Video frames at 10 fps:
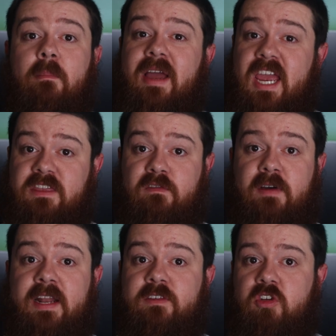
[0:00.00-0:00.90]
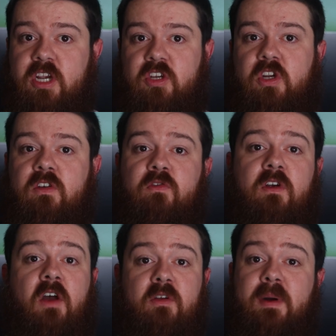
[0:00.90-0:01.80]
My eighth and final suggestion
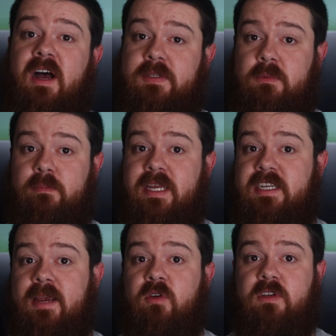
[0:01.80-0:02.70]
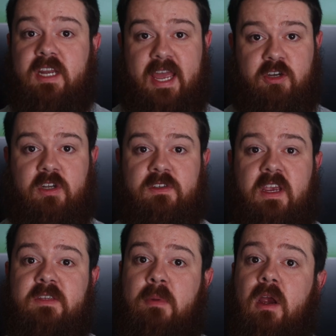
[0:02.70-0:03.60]
for other possible bedtime routine
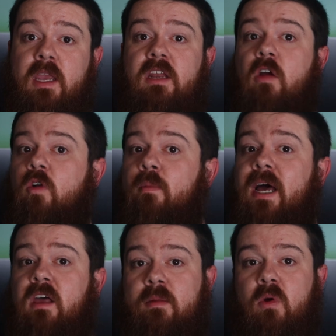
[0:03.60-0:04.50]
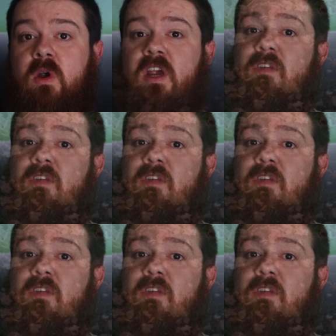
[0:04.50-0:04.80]
actions is parking a robot lawnmower